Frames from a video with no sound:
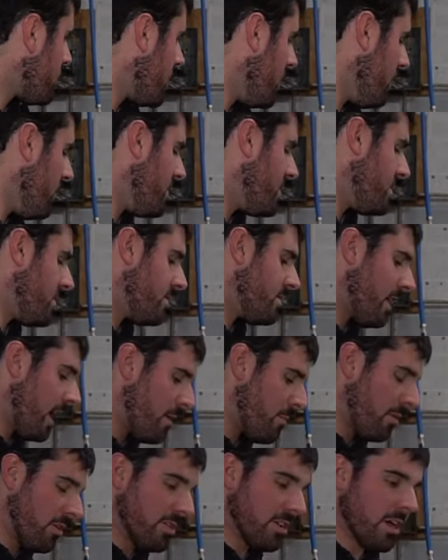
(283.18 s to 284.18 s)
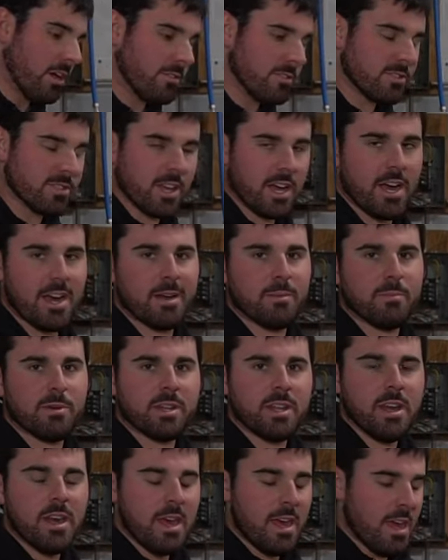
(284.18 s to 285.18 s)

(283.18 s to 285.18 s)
If it's the same on the other side, but